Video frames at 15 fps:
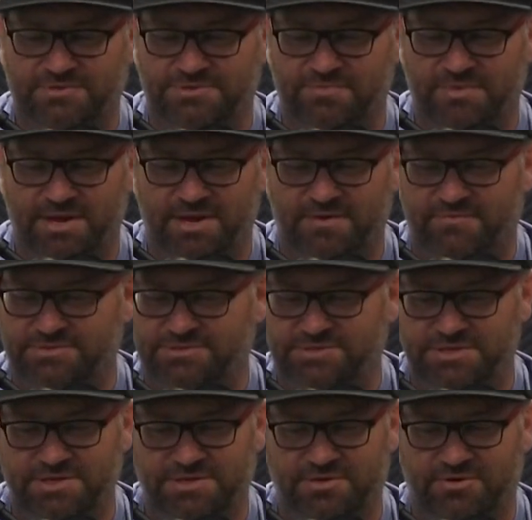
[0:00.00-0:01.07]
Is it made out of
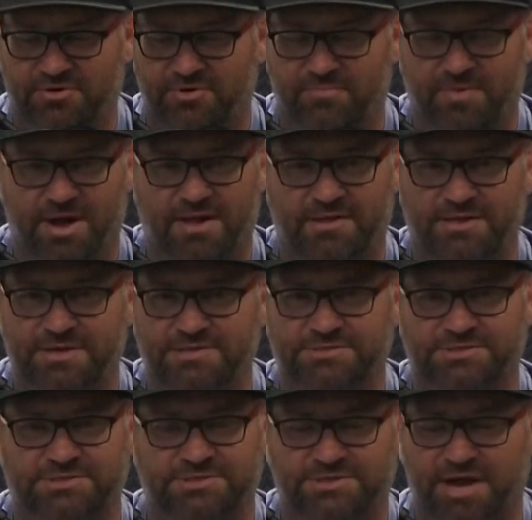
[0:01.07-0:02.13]
steel or chromoly?
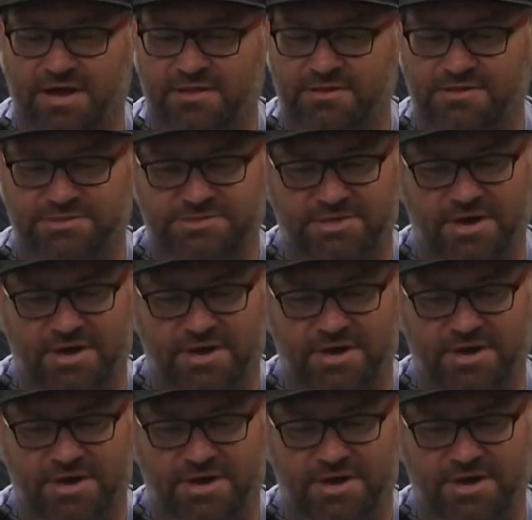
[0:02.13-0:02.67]
Is it solid? Is